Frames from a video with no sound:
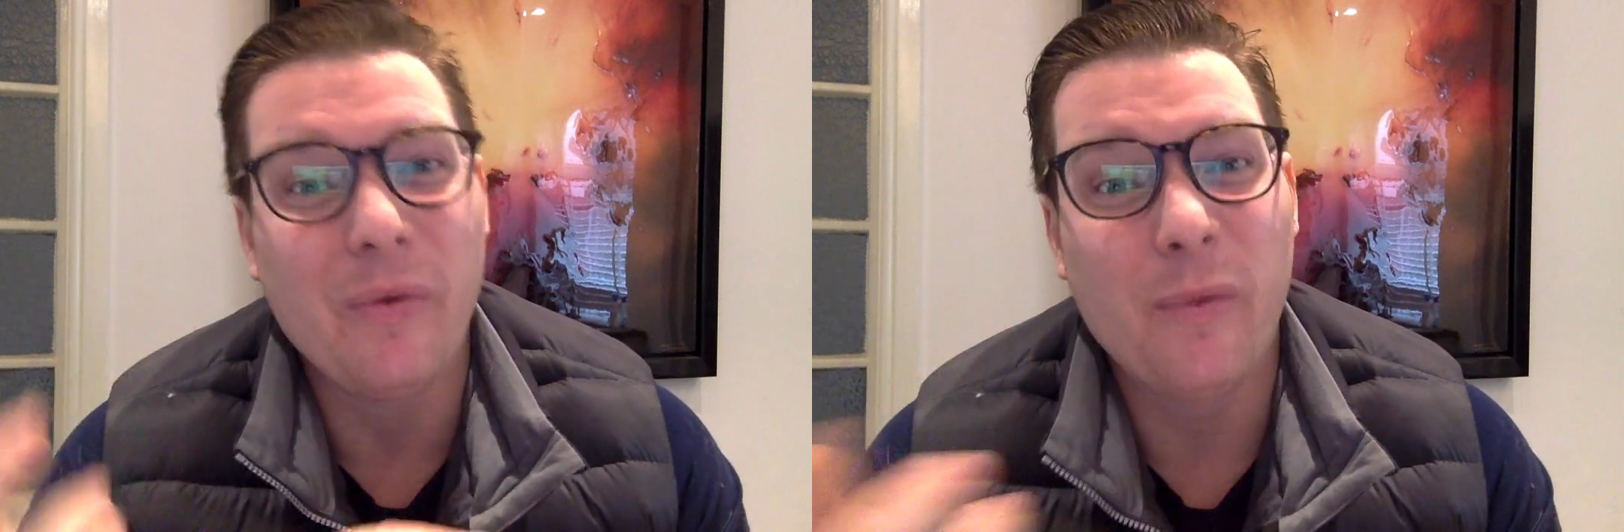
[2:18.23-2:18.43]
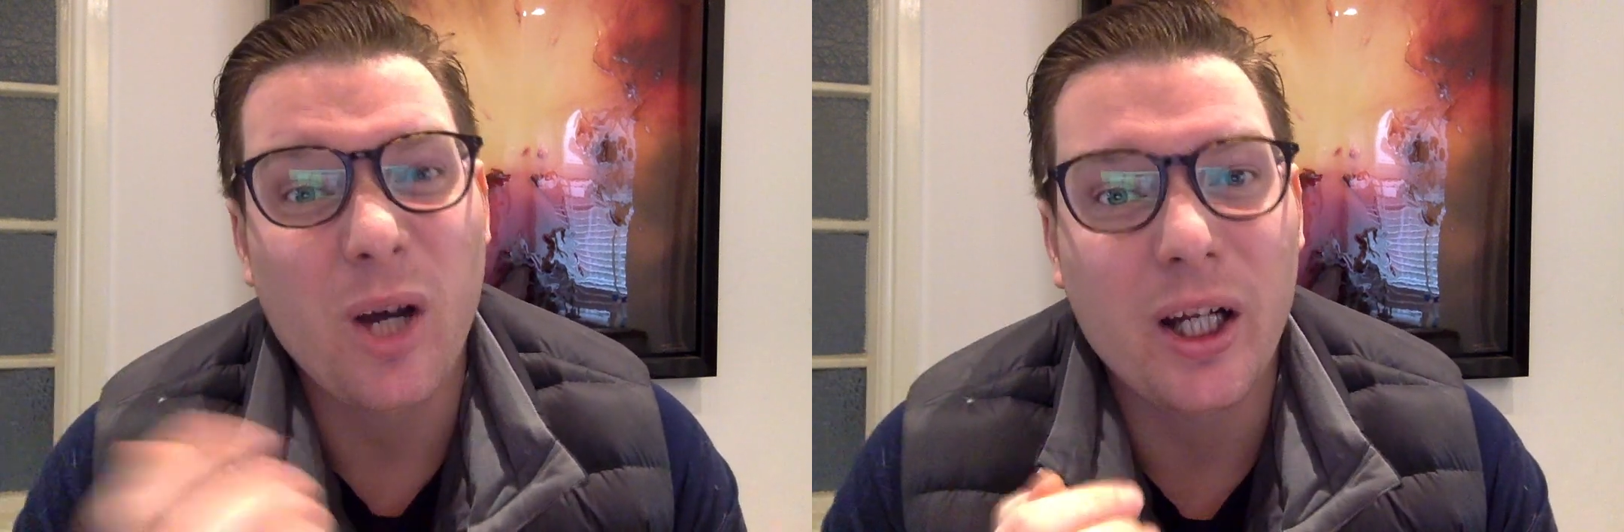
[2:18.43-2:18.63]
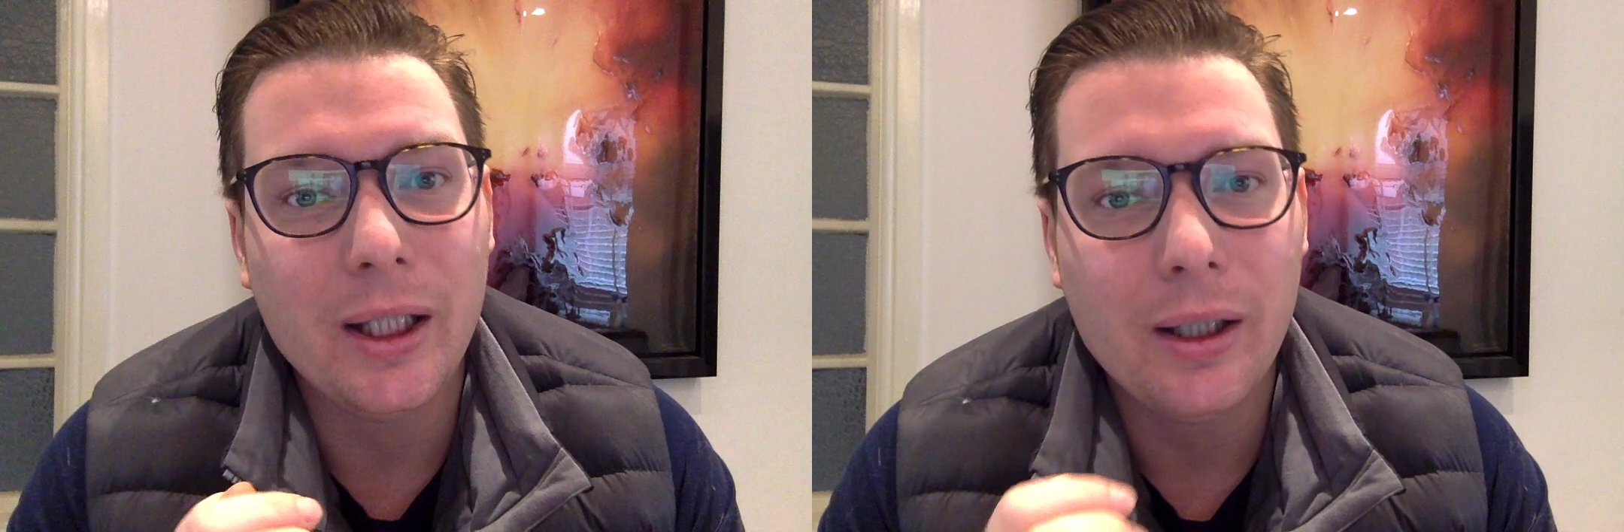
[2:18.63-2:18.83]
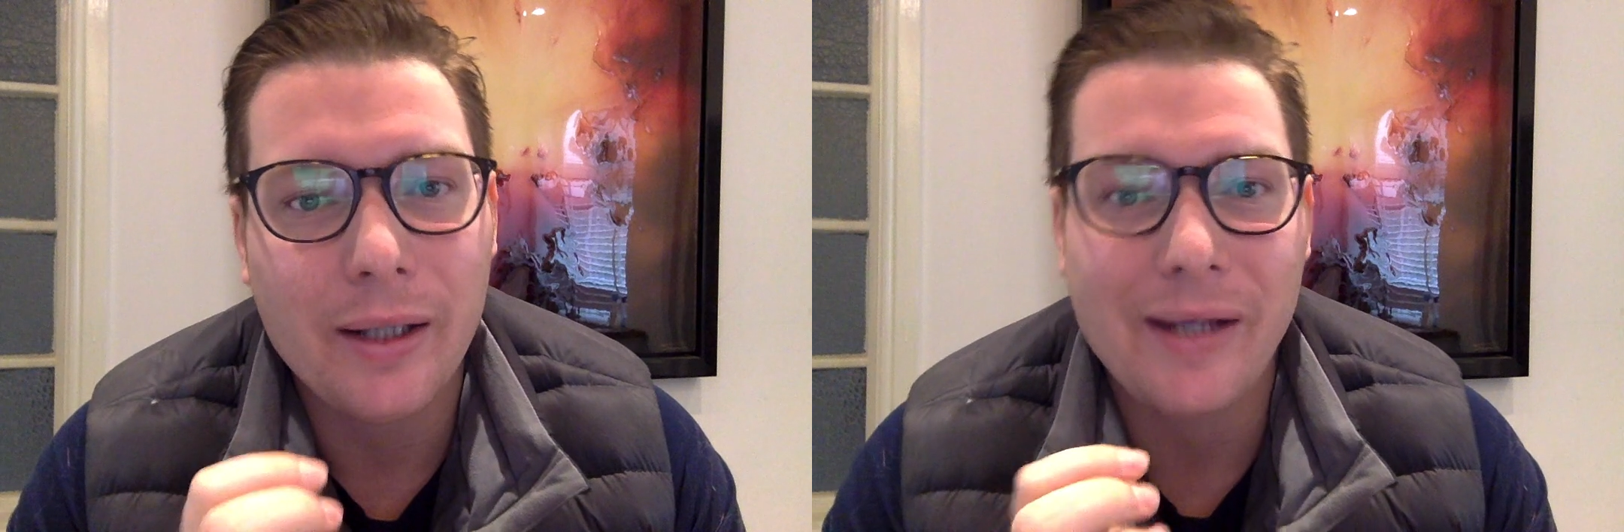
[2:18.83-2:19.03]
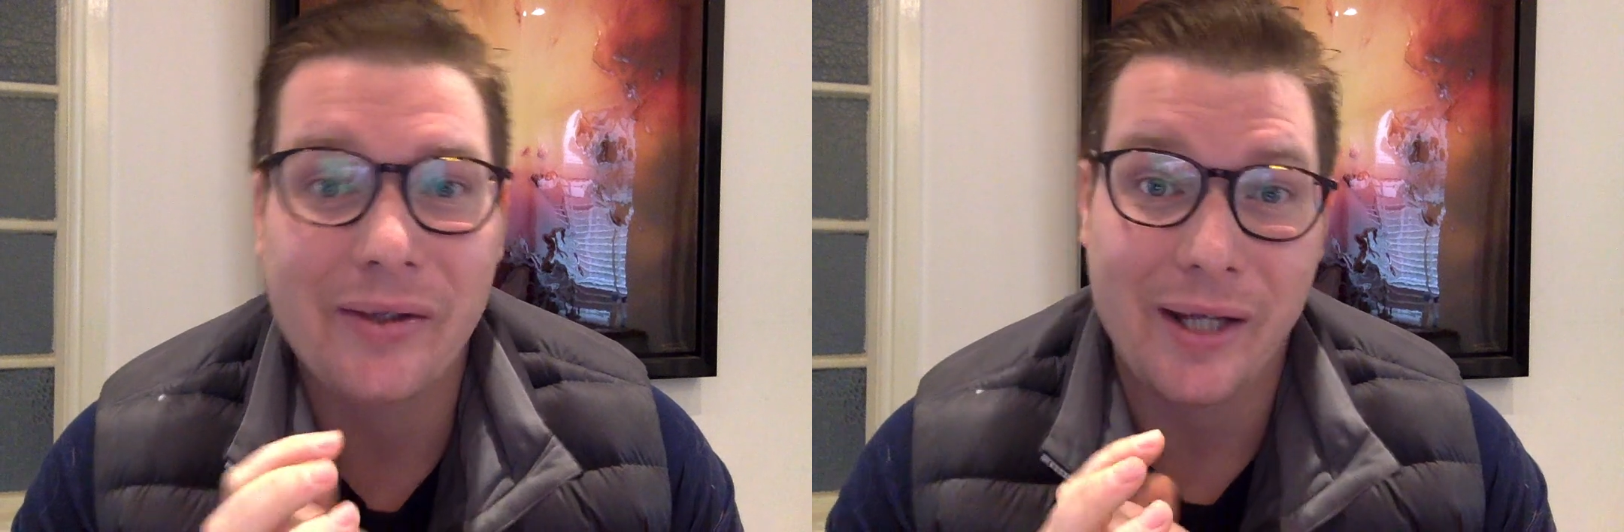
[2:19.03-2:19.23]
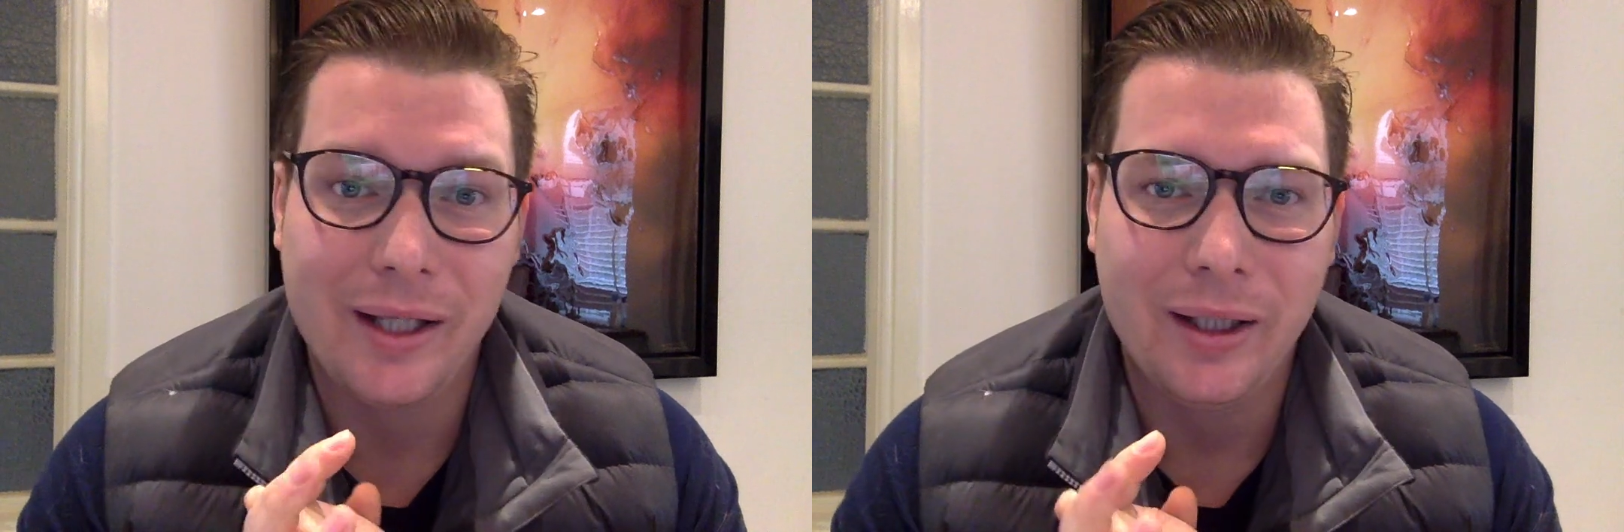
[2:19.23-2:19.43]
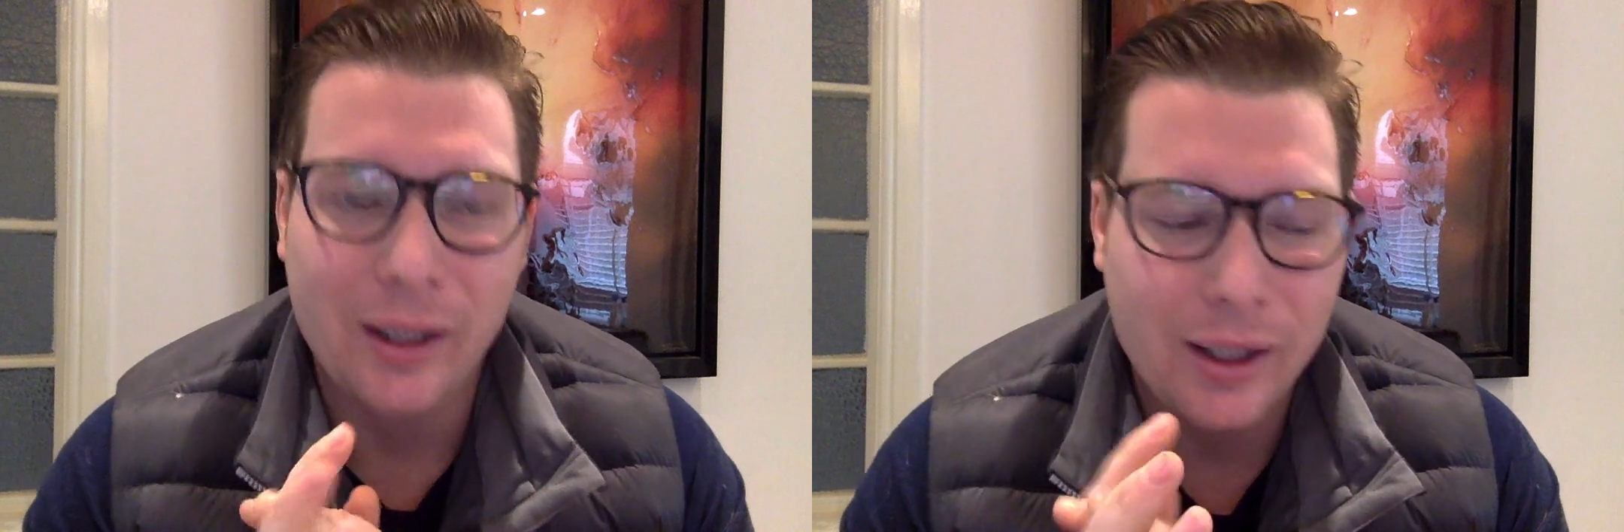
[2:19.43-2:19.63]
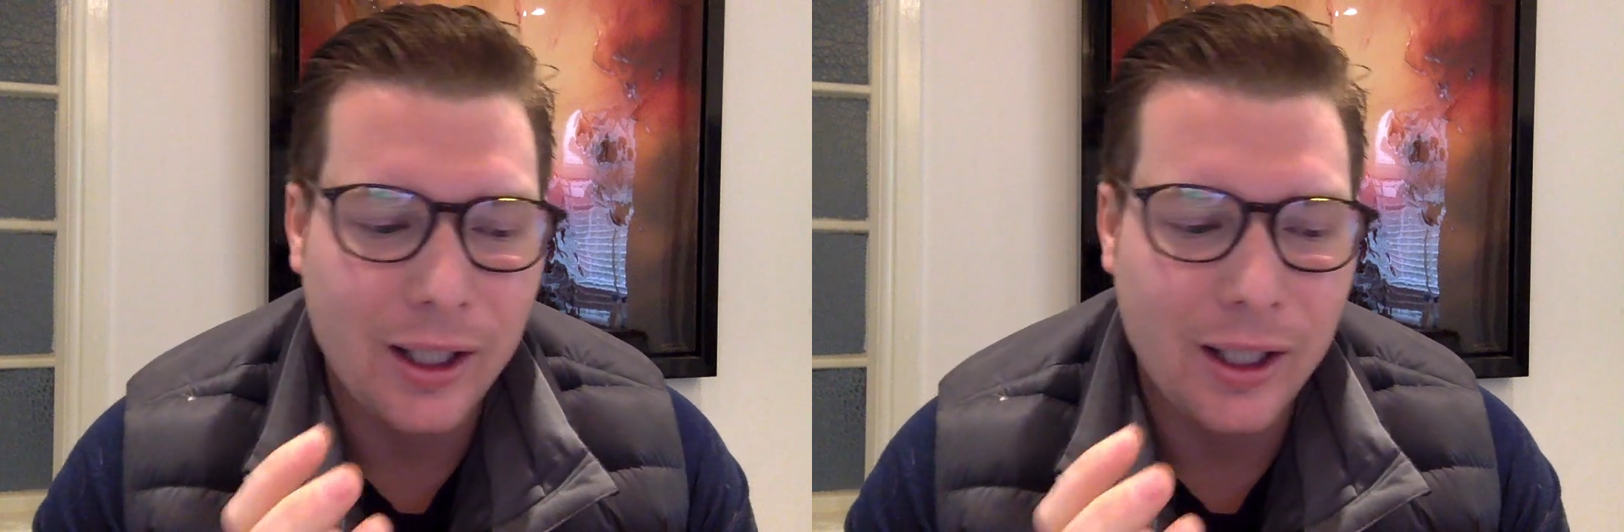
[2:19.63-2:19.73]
with money, let's say,